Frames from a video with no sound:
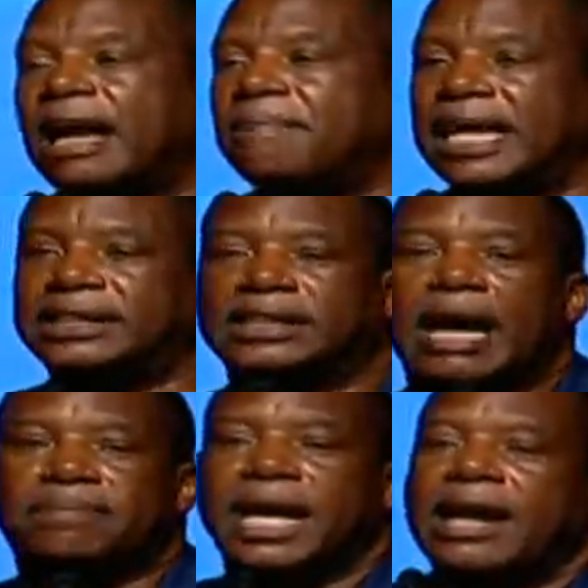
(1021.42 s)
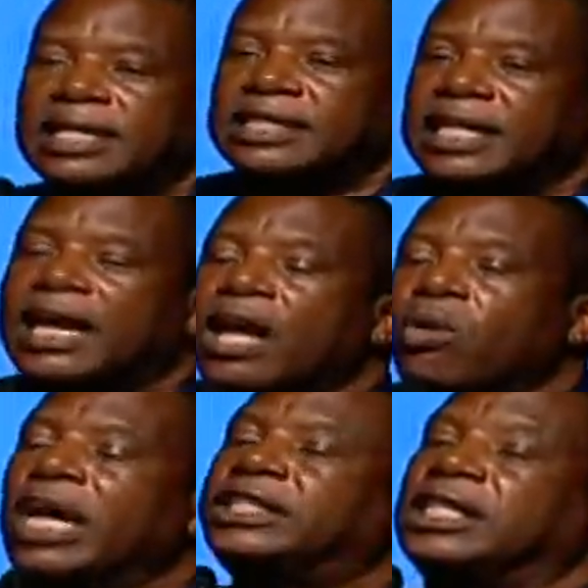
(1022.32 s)
I might stop there and say,
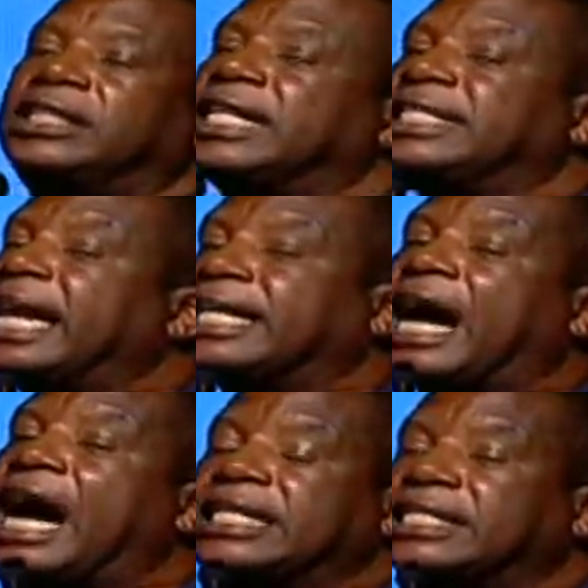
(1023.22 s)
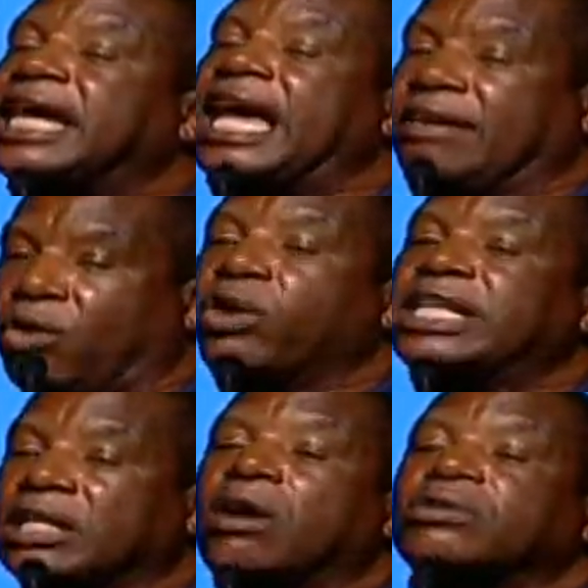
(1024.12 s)
we should just let God save who
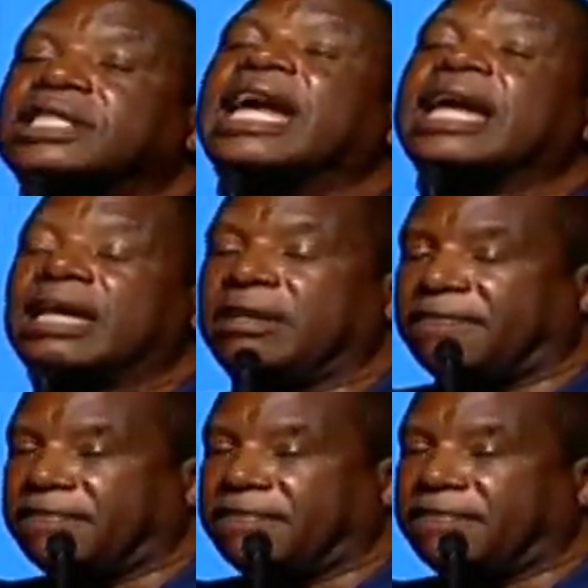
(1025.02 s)
he's going to save.